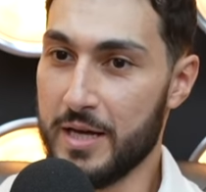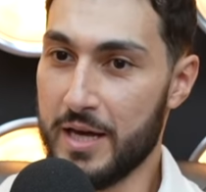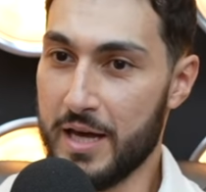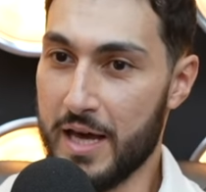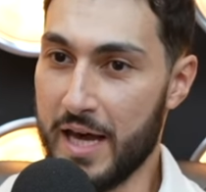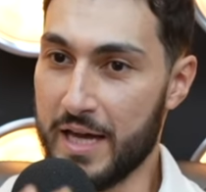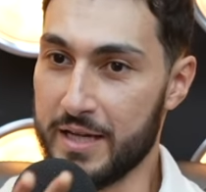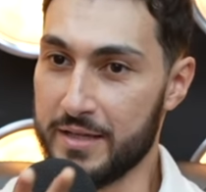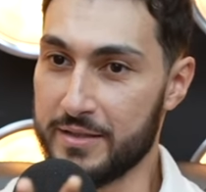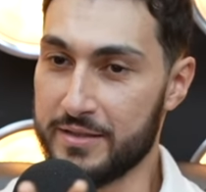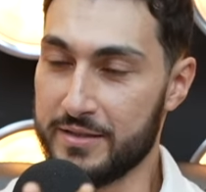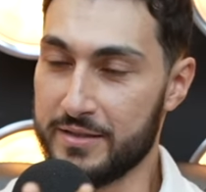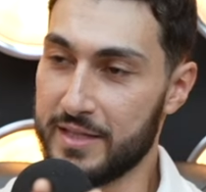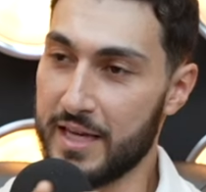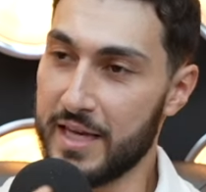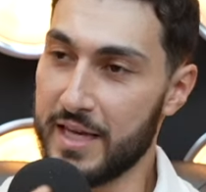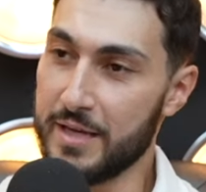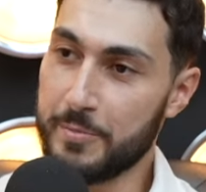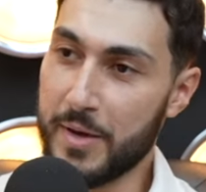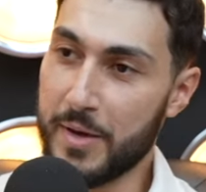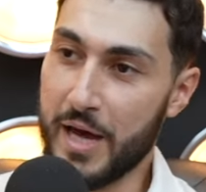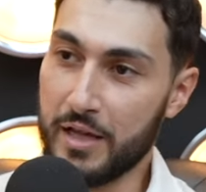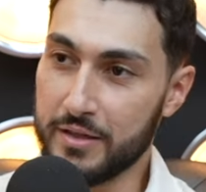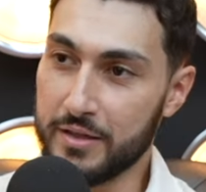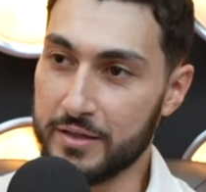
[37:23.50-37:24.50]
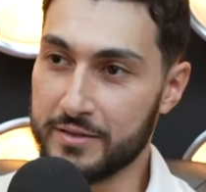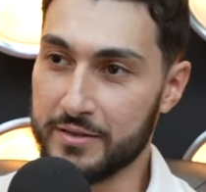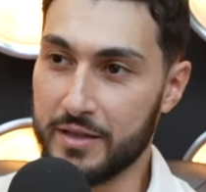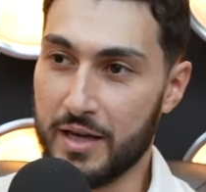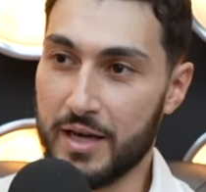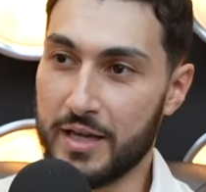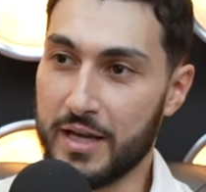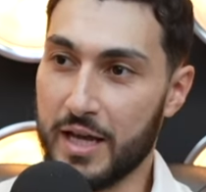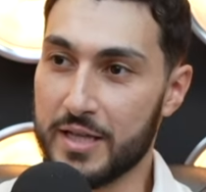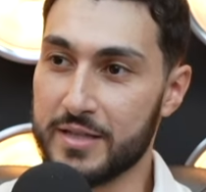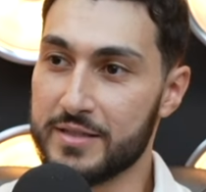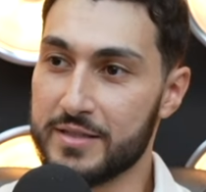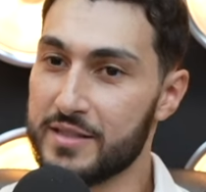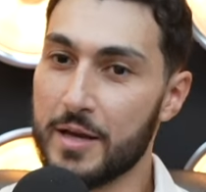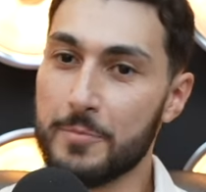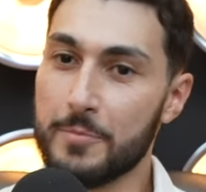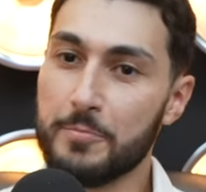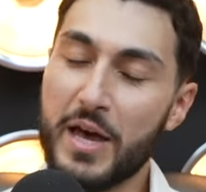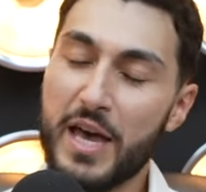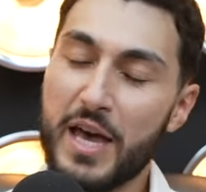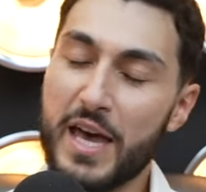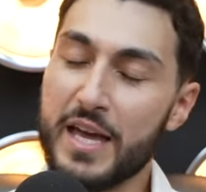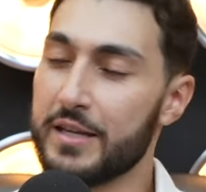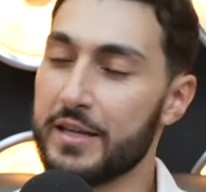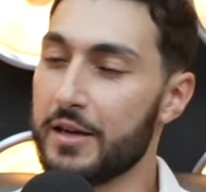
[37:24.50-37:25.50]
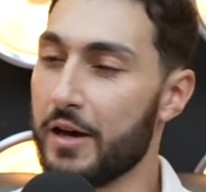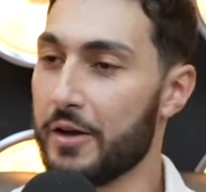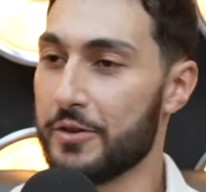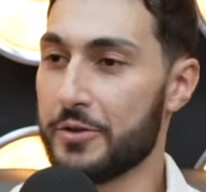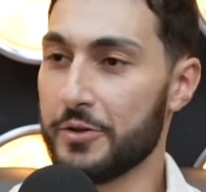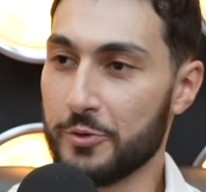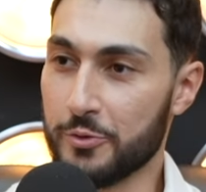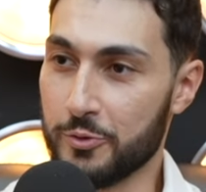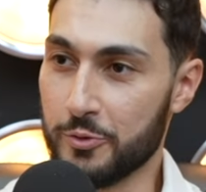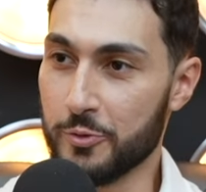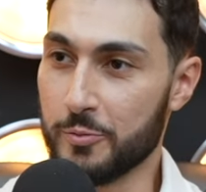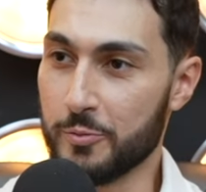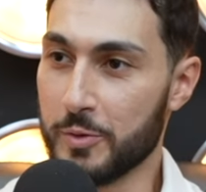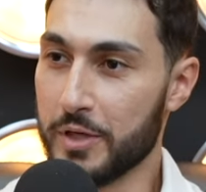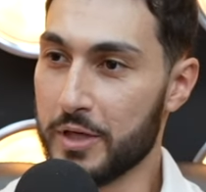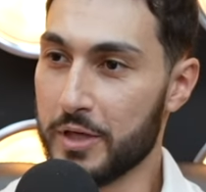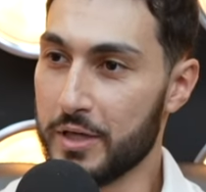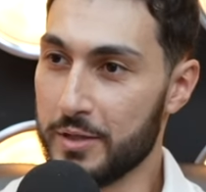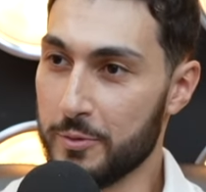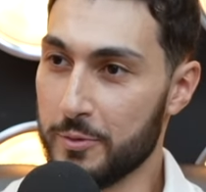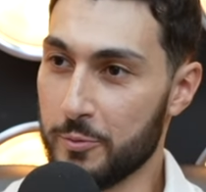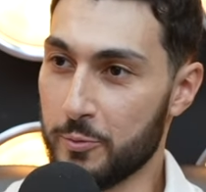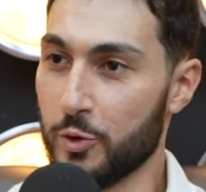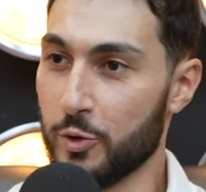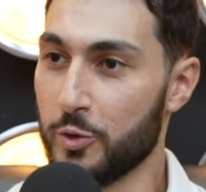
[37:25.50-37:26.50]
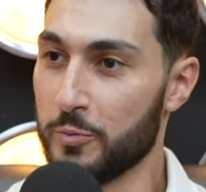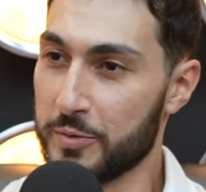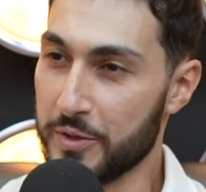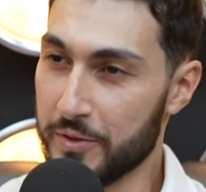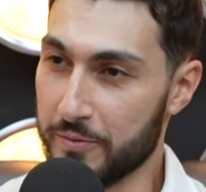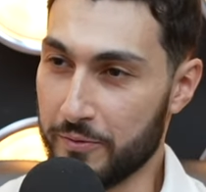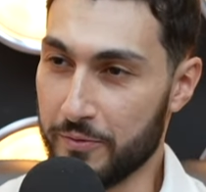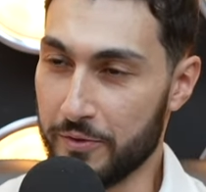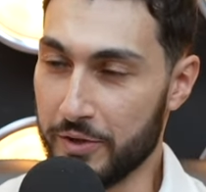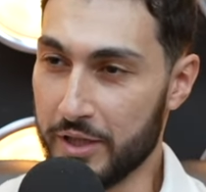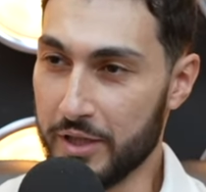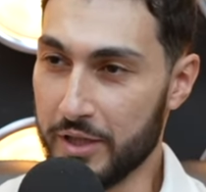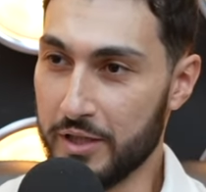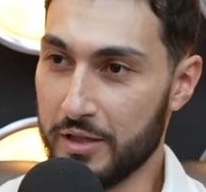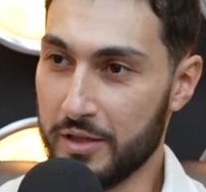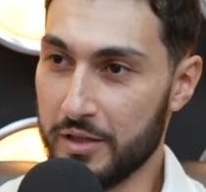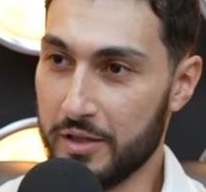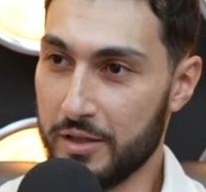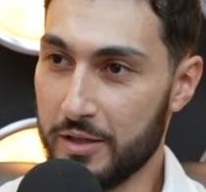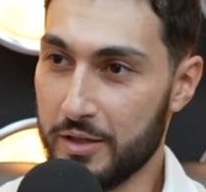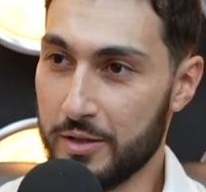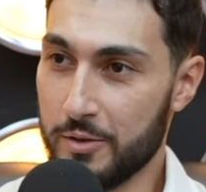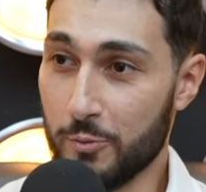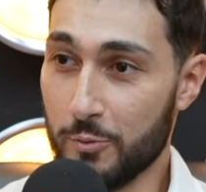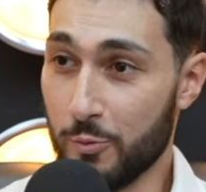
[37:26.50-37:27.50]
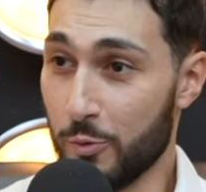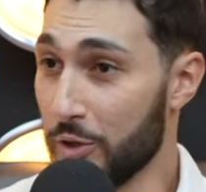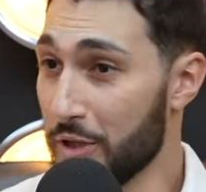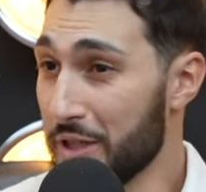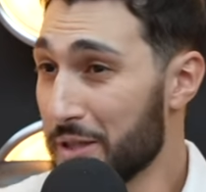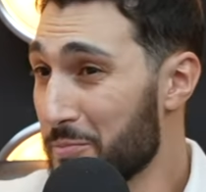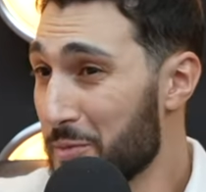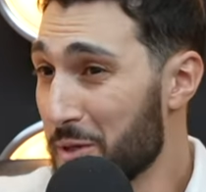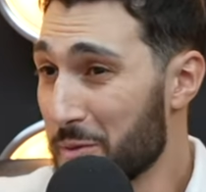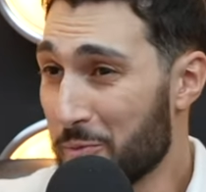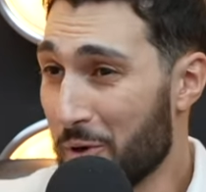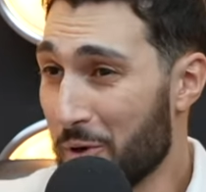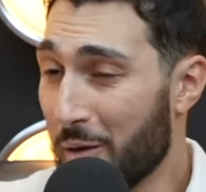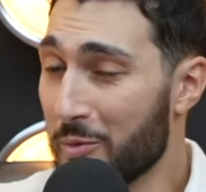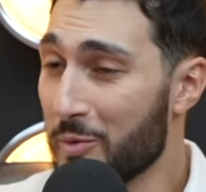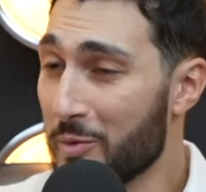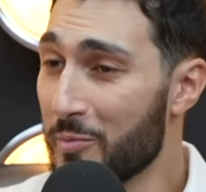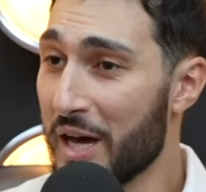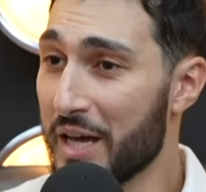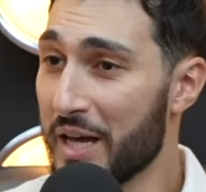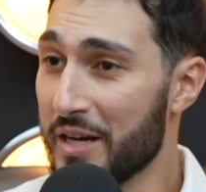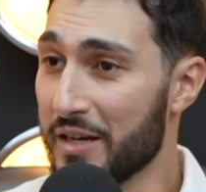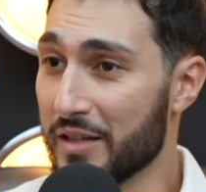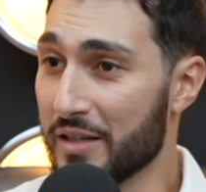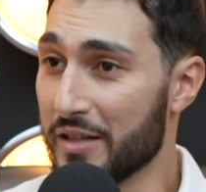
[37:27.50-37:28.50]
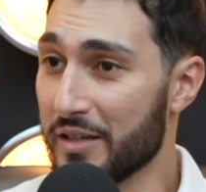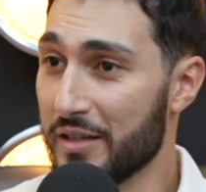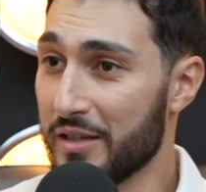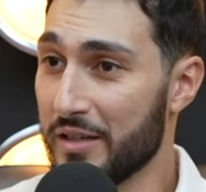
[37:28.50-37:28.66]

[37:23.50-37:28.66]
and take Palestine and sub any other group will be free, will it be problematic?